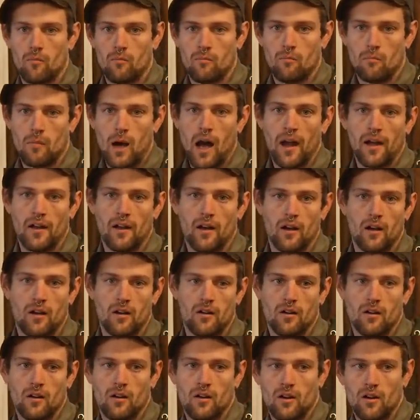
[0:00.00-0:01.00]
Maya
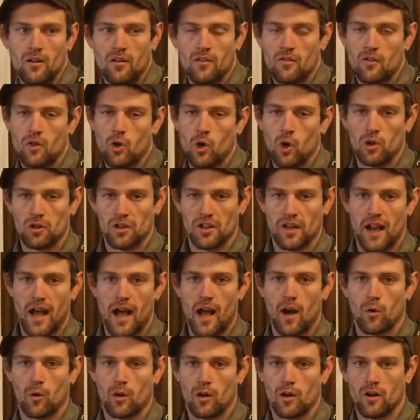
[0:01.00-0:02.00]
of Golden
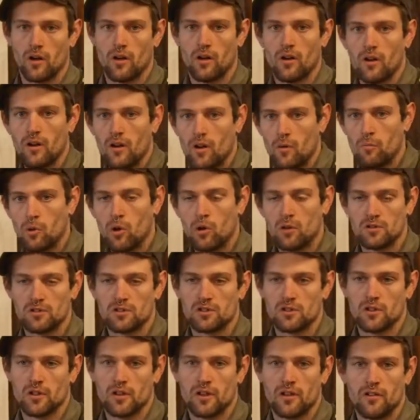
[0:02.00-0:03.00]
Hour
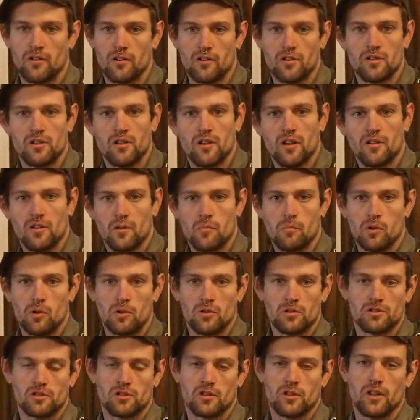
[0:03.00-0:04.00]
Upholstery. So she does
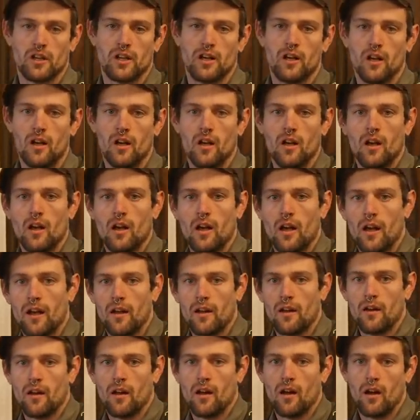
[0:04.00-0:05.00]
upholstery
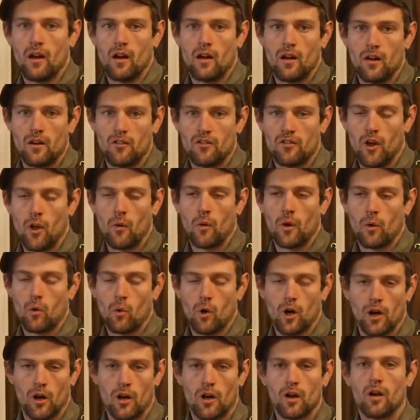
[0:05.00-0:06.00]
and sewing
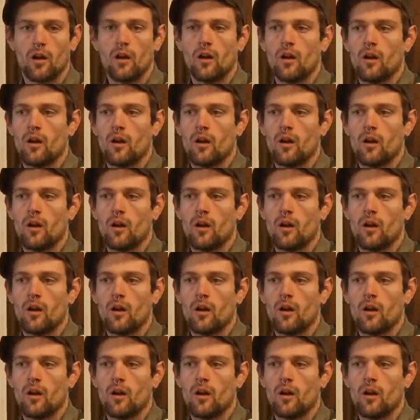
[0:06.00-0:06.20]
work.